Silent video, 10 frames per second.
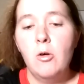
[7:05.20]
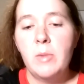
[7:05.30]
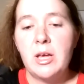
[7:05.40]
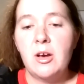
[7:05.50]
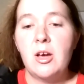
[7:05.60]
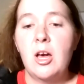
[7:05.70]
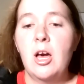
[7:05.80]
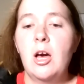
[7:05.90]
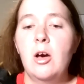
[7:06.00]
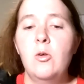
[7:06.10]
my god.
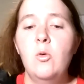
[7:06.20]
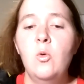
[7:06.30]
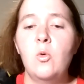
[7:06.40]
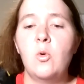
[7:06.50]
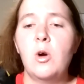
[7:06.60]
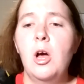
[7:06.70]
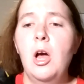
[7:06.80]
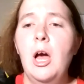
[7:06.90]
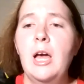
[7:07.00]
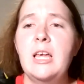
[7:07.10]
Oh,
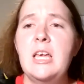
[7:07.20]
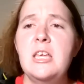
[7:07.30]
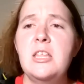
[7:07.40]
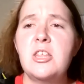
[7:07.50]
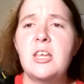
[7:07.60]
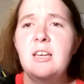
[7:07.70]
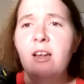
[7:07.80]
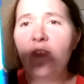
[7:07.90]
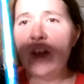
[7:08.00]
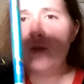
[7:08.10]
each
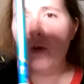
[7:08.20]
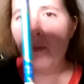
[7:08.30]
individual